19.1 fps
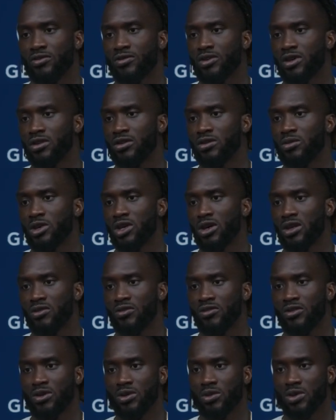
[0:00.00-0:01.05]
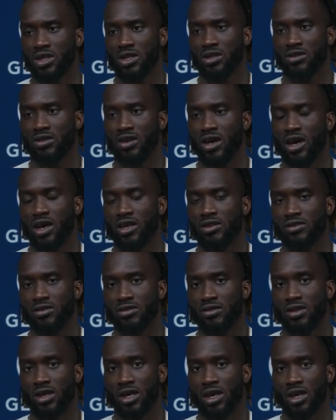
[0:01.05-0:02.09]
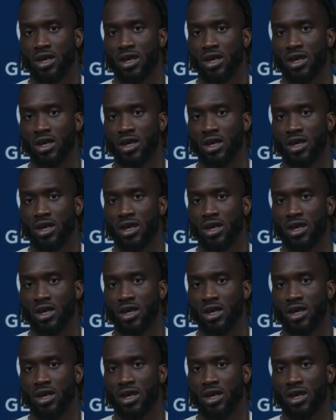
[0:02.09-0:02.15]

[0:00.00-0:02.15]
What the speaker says: fun to be on the field with these guys, is